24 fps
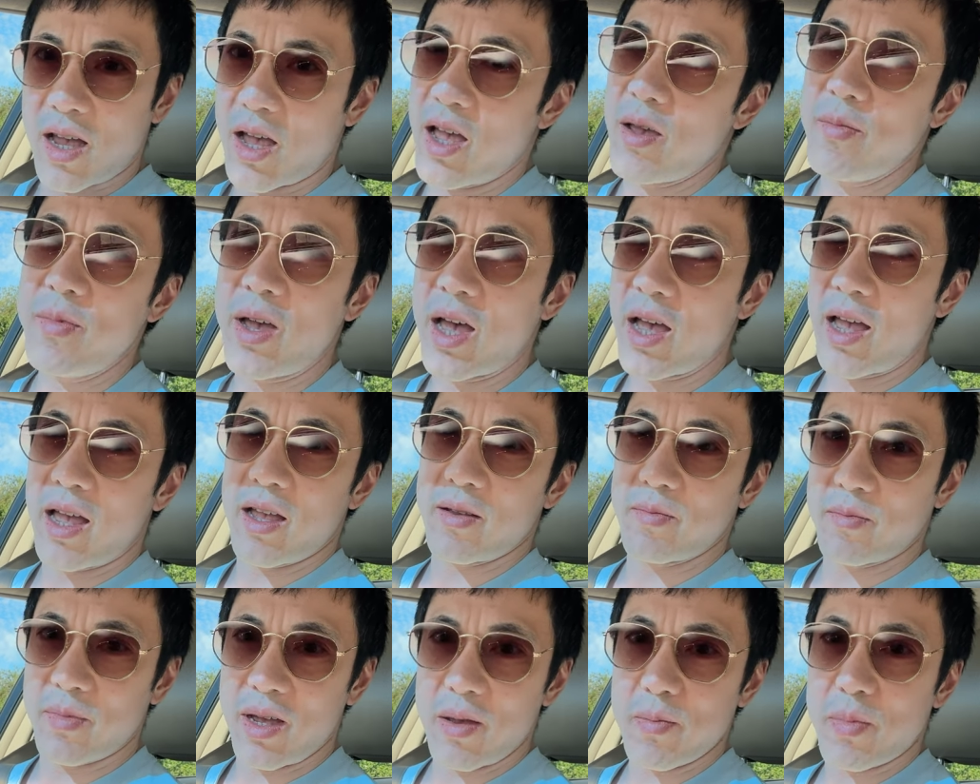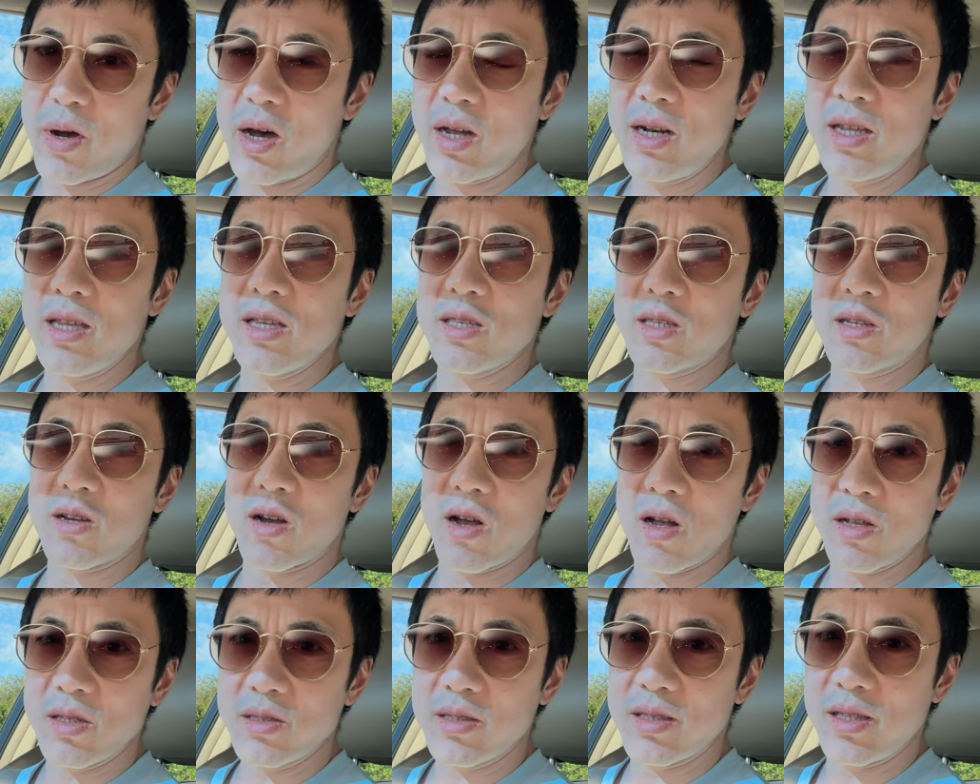I'm my body is
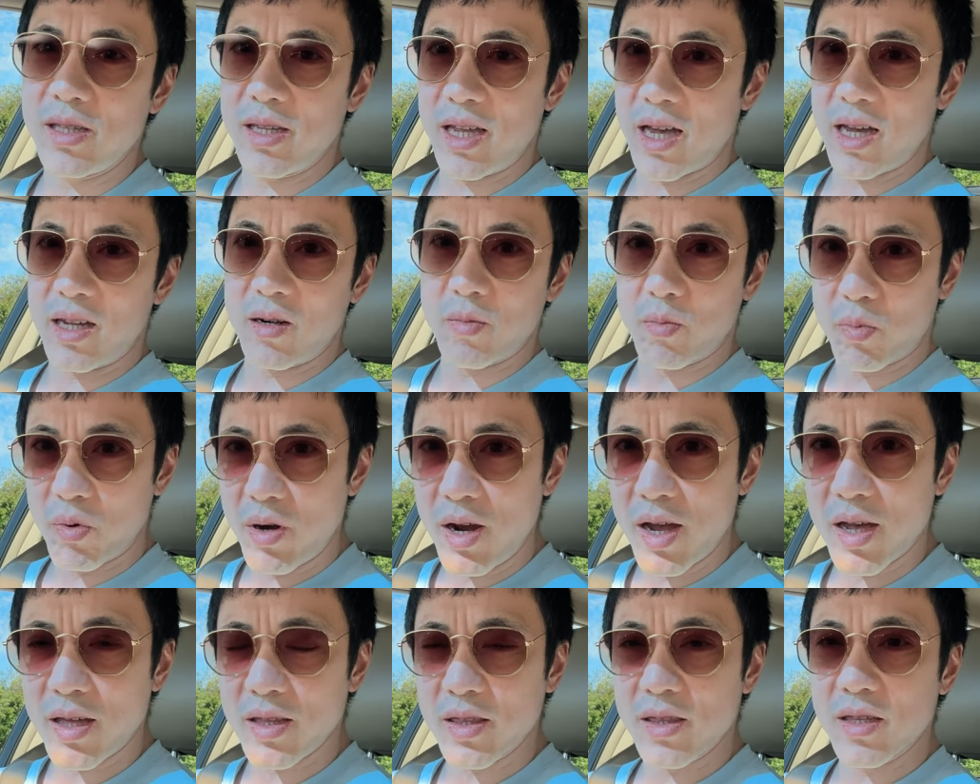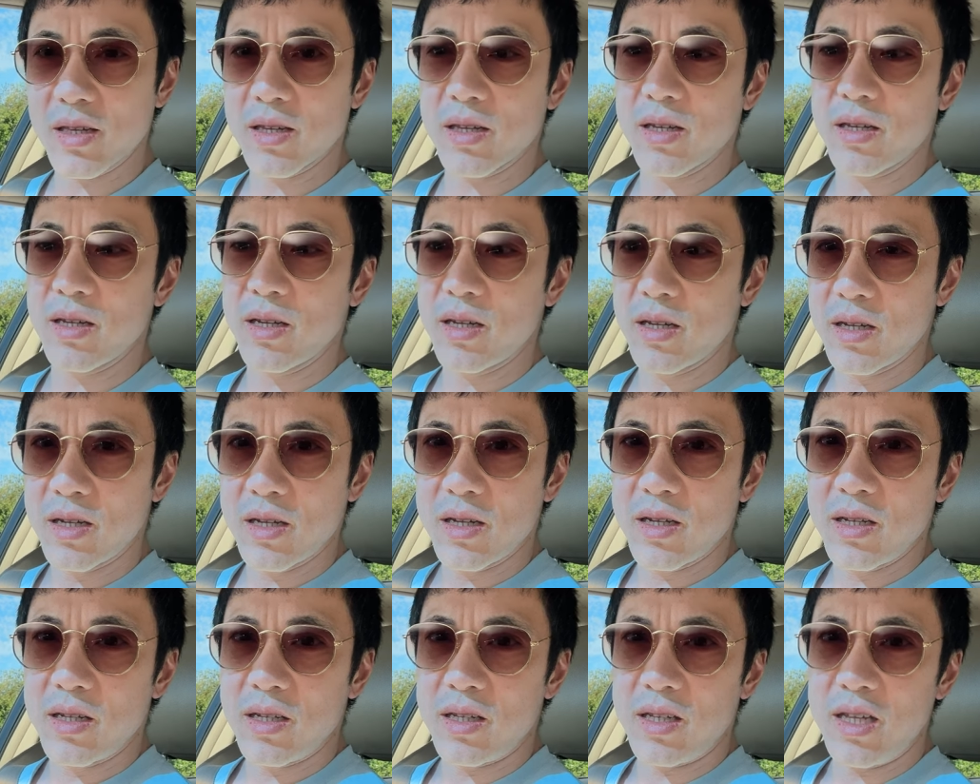constantly out of breath.
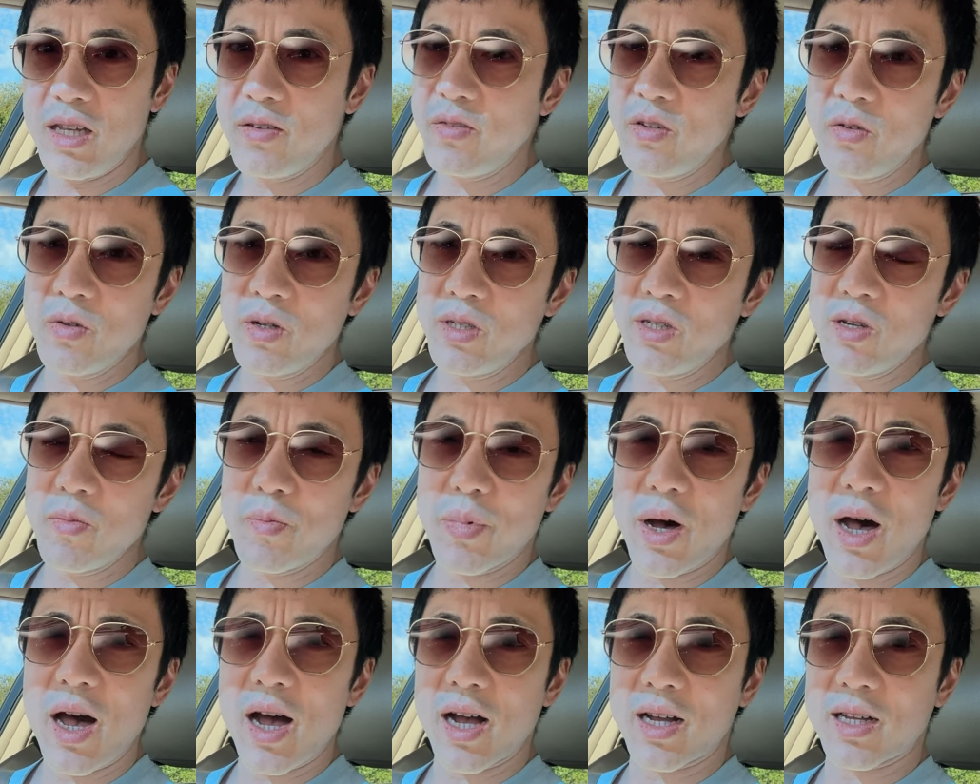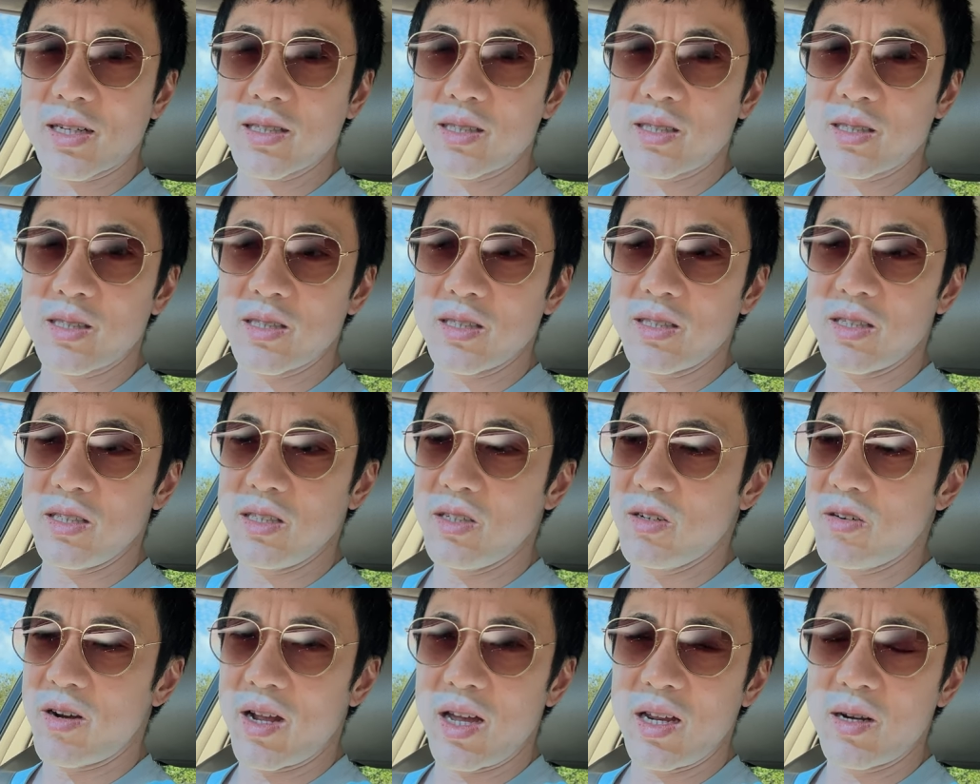Even when you box,
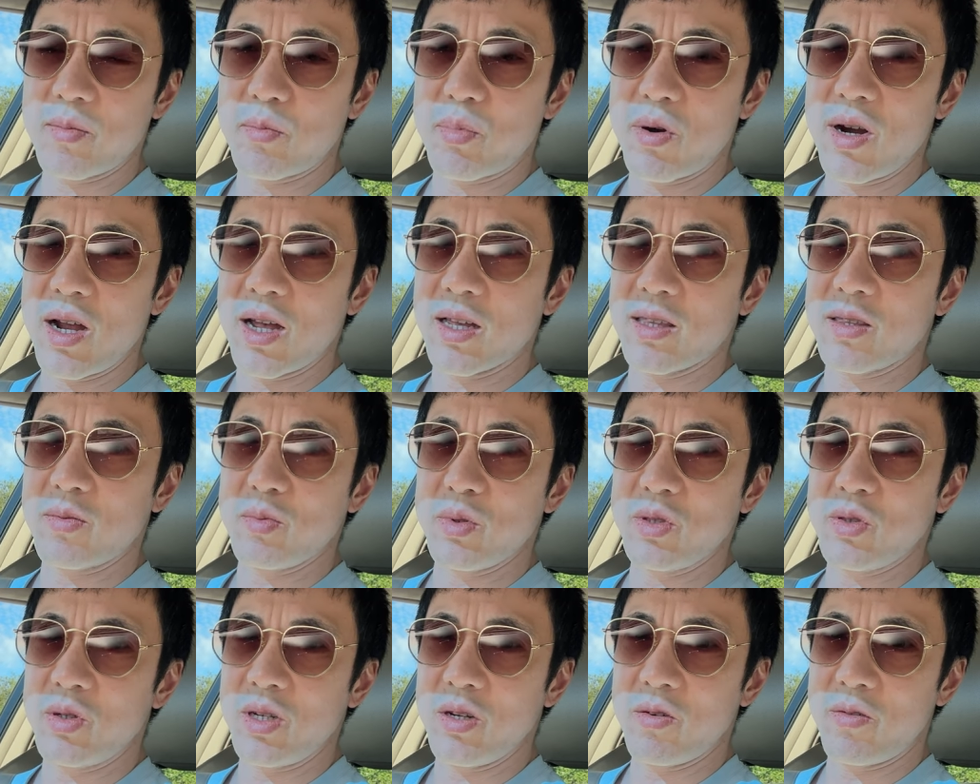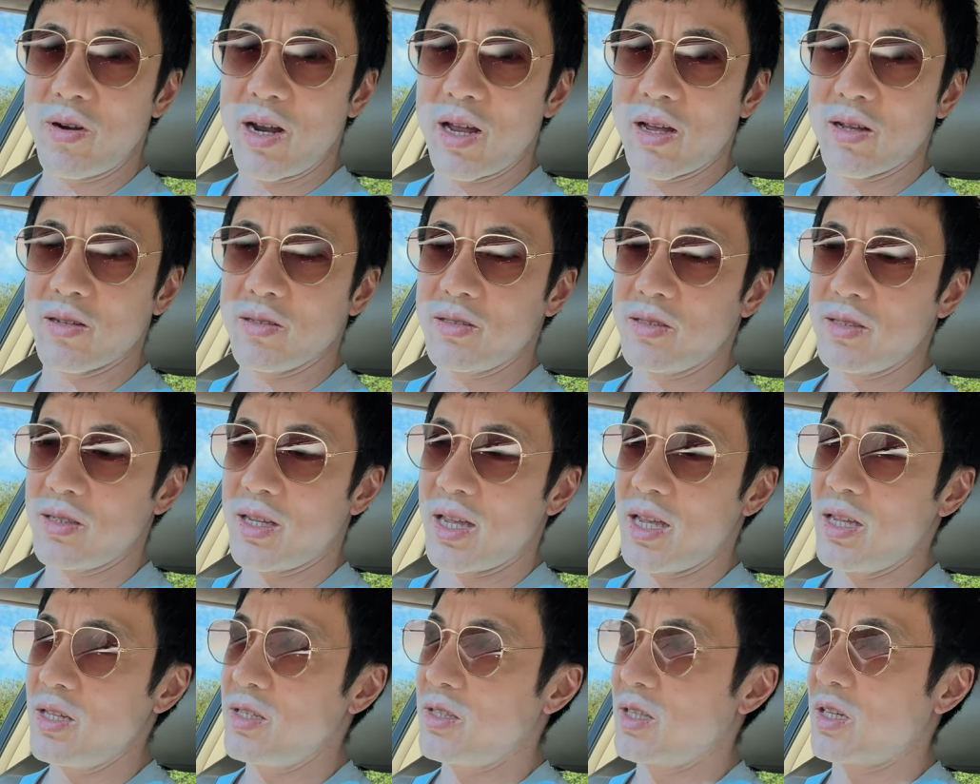you're out of breath between rounds,
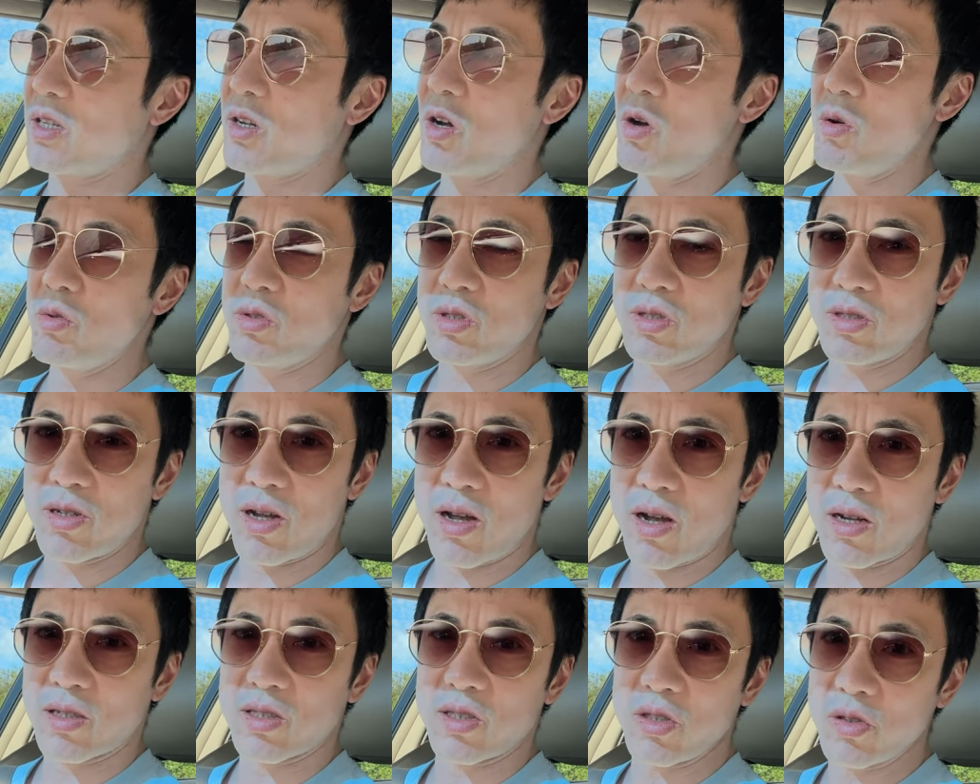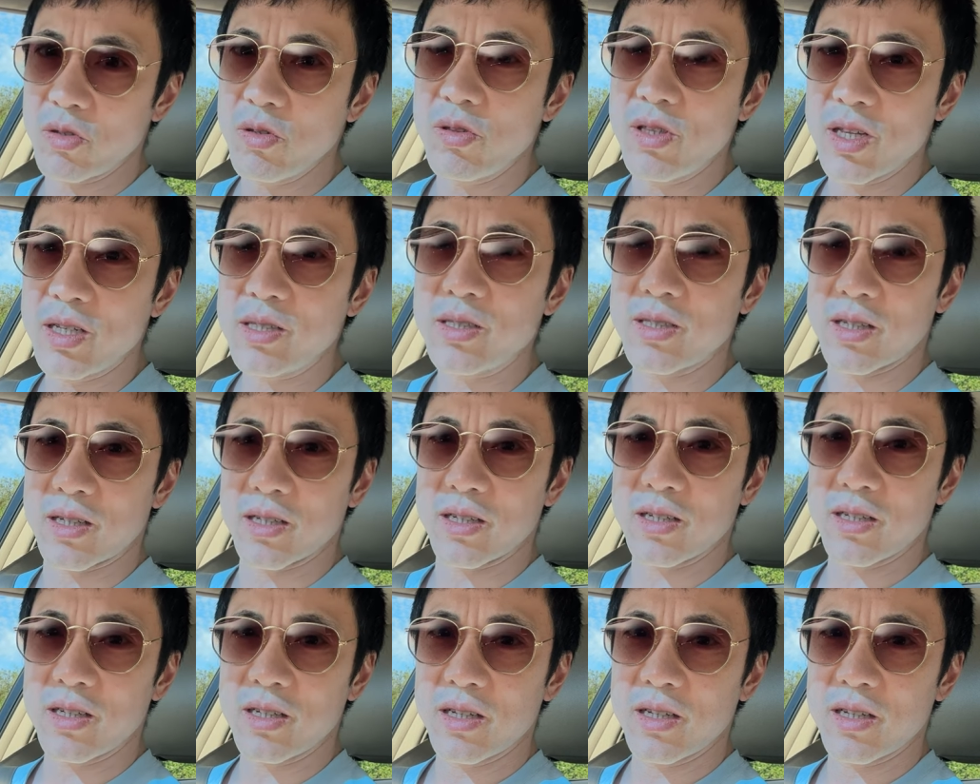okay? The coach talks, you listen.